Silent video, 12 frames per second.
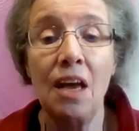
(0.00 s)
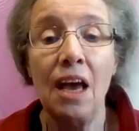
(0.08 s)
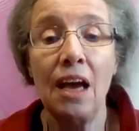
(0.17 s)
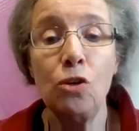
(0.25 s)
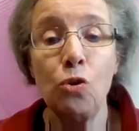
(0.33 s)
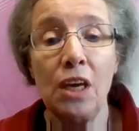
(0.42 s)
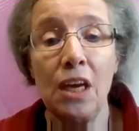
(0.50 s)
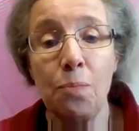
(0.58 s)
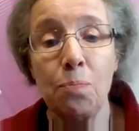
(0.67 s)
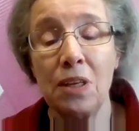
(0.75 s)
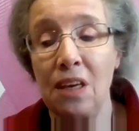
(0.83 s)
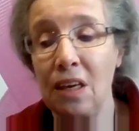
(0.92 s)
and you keep
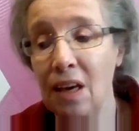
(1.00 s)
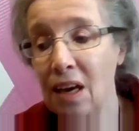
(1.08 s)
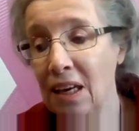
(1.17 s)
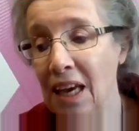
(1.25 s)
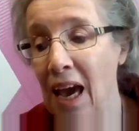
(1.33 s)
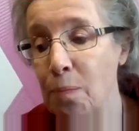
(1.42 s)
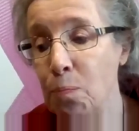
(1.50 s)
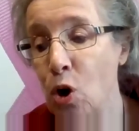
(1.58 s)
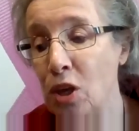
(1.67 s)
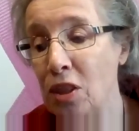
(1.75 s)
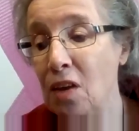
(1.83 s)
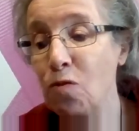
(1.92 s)
the cap
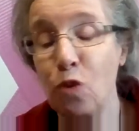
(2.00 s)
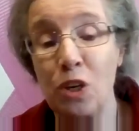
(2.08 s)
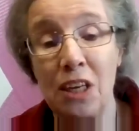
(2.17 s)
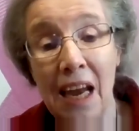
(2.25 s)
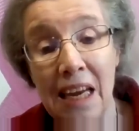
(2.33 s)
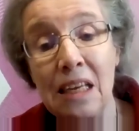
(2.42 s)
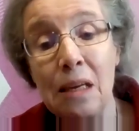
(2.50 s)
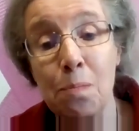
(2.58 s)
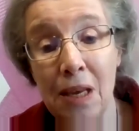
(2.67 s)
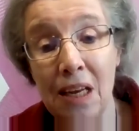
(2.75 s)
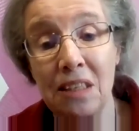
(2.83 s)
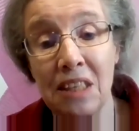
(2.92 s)
on then for 90
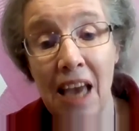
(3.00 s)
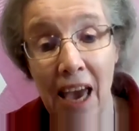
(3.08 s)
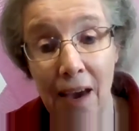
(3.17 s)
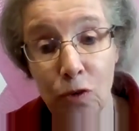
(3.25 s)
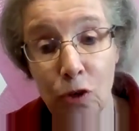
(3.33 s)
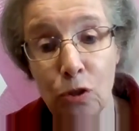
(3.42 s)
minutes after.